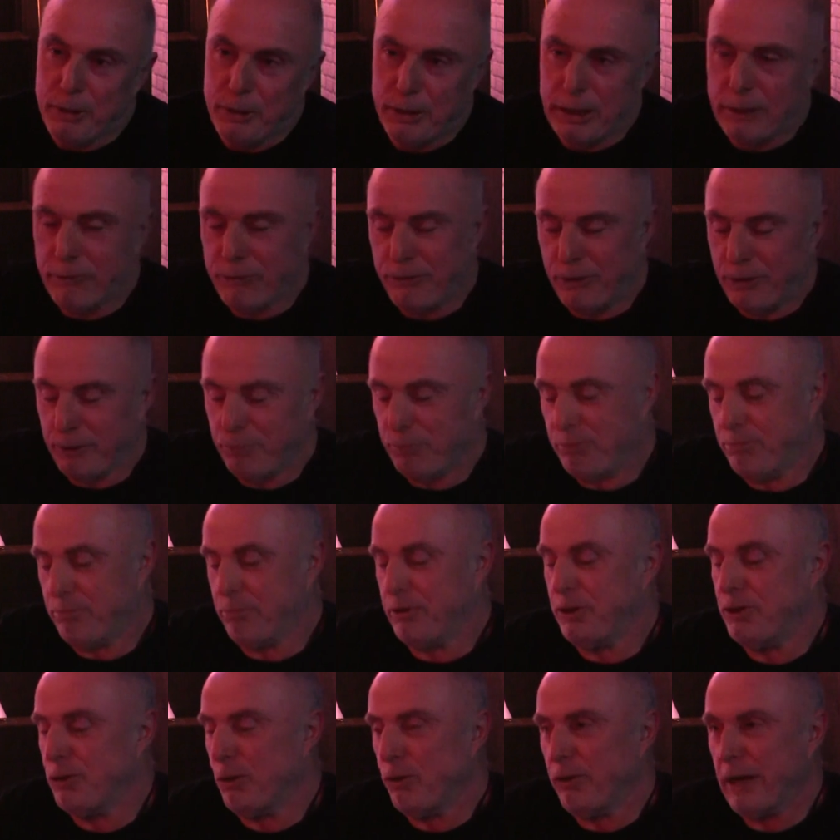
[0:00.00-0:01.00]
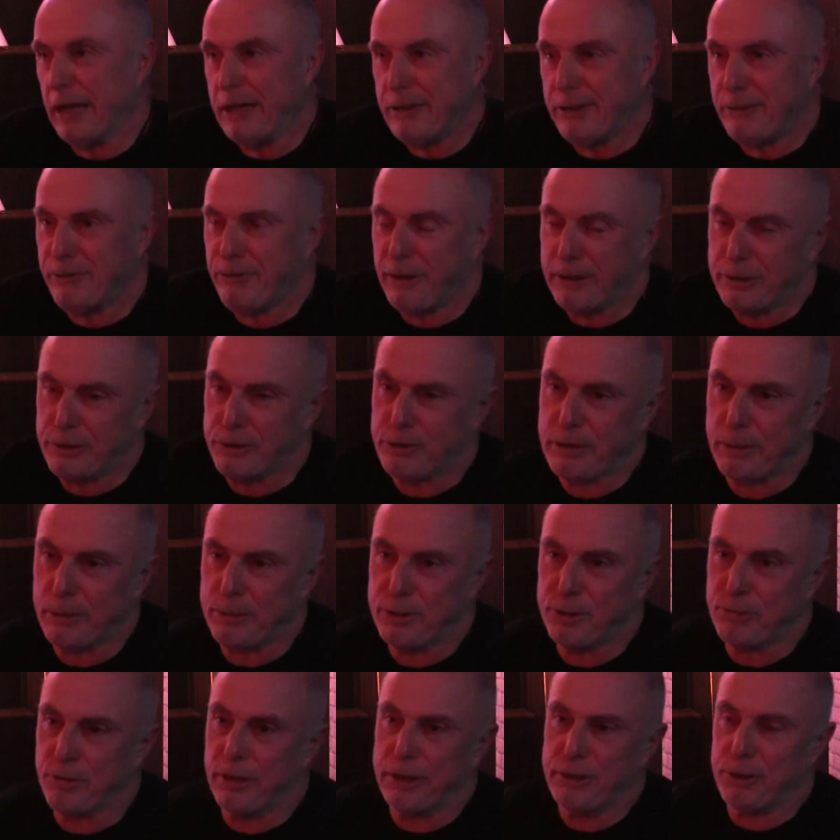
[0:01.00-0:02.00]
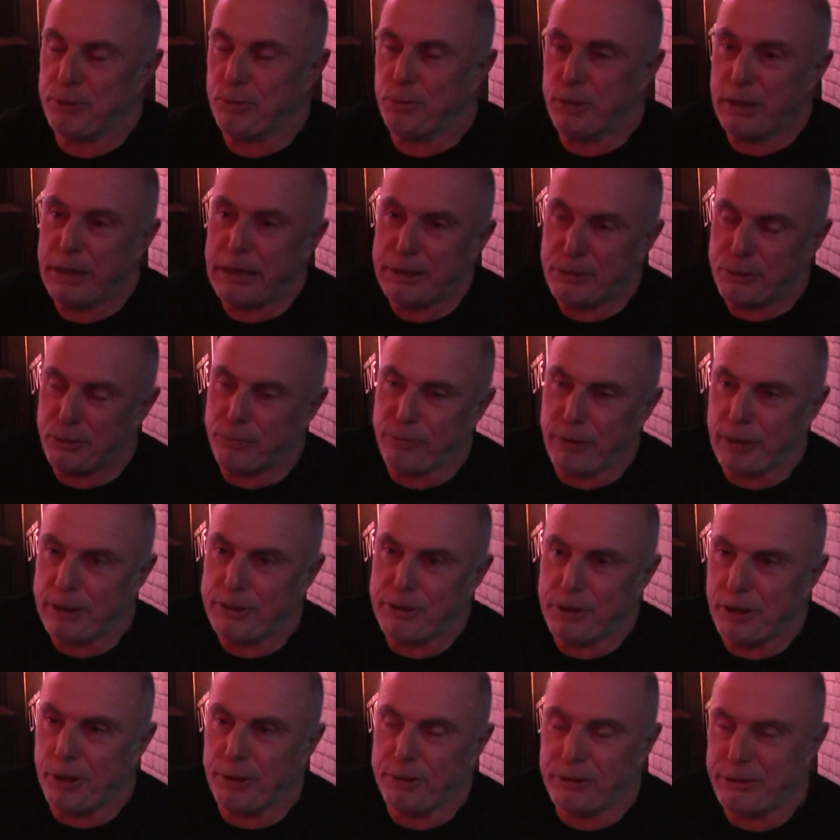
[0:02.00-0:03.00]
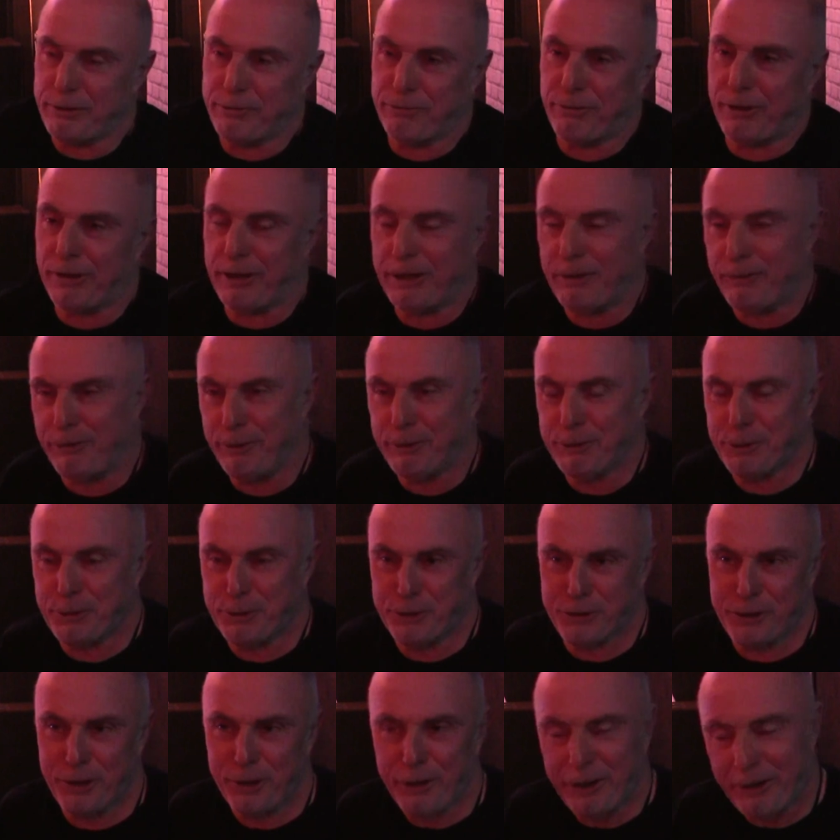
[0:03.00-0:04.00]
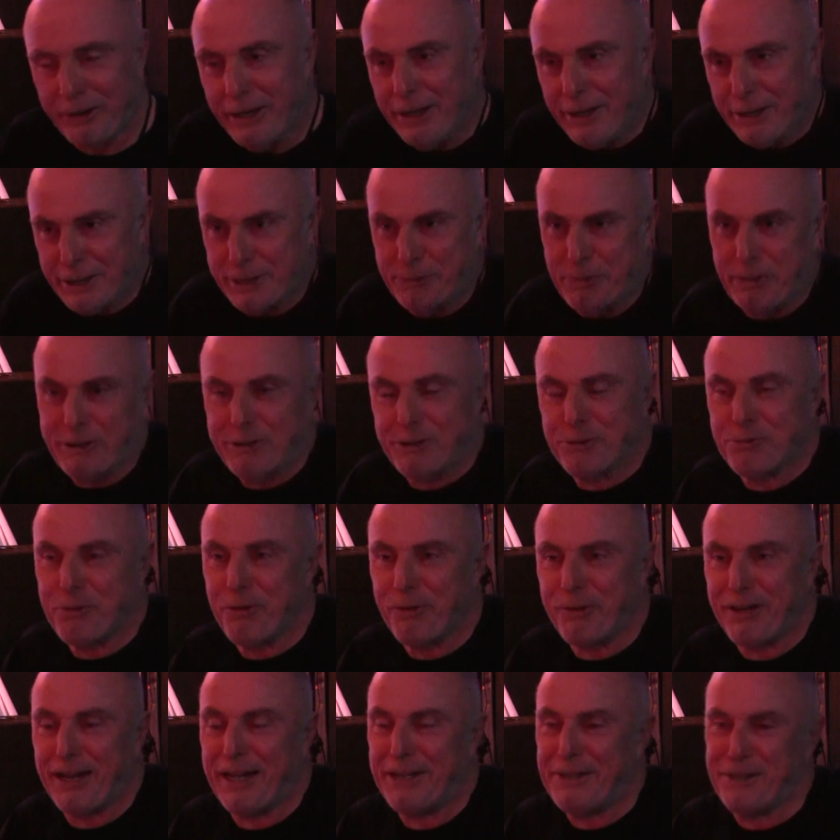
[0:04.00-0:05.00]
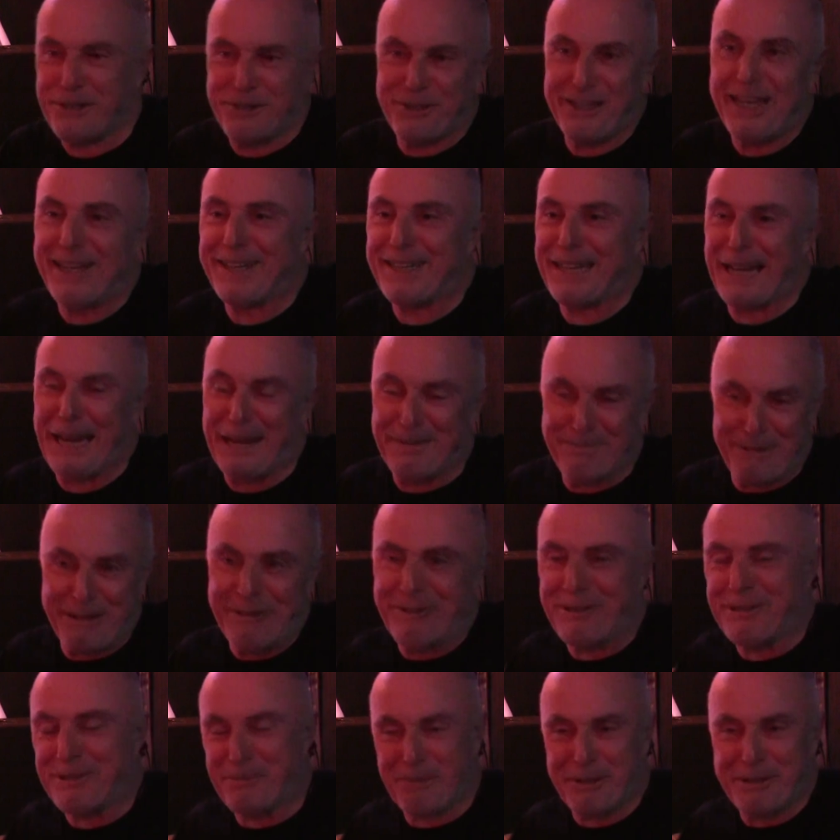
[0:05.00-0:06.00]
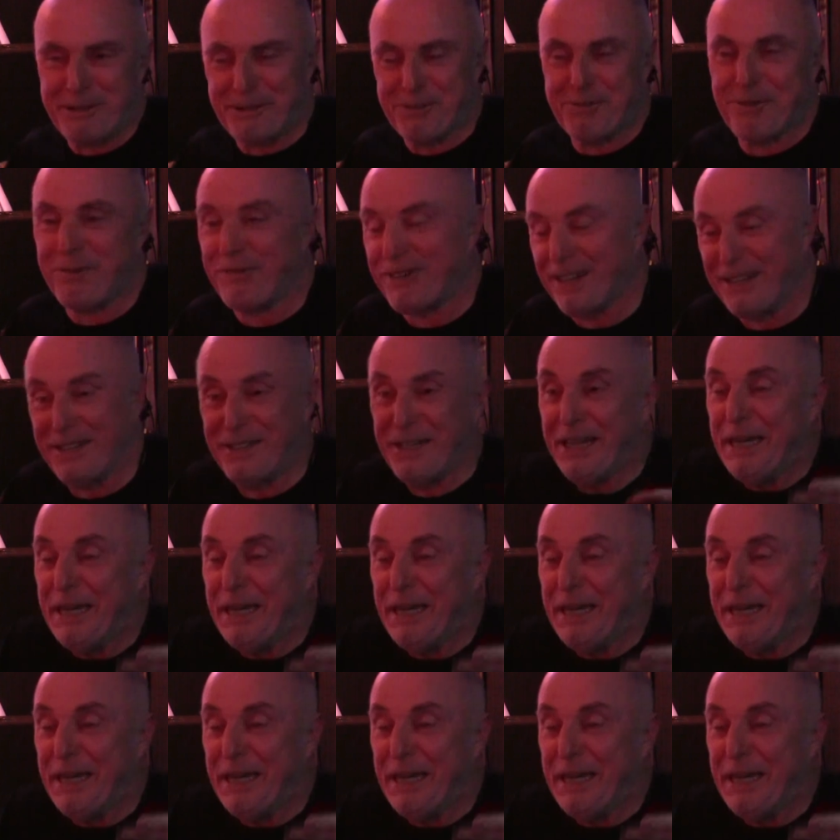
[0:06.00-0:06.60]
have a sort of anti-fascist demonstration with the National Front is a Nazi front, and a few of us would start going, the Spencer's Croft cat is a dead cat, bury the Spencer's Croft cat.